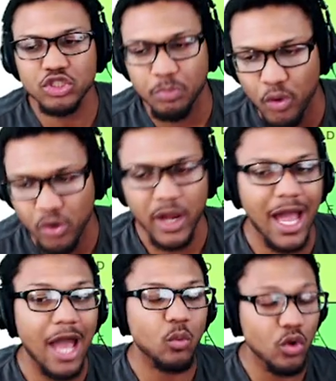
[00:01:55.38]
boring.
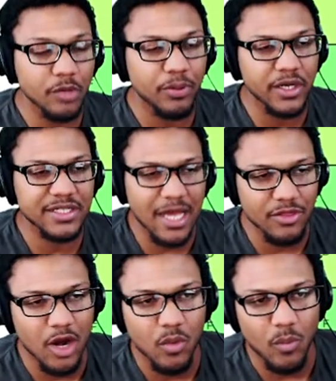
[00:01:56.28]
I would put it down
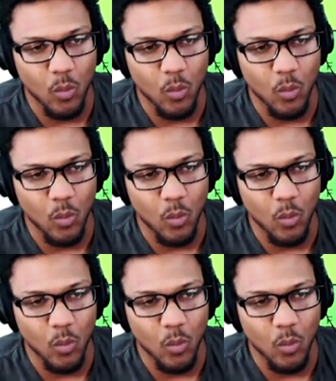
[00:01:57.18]
there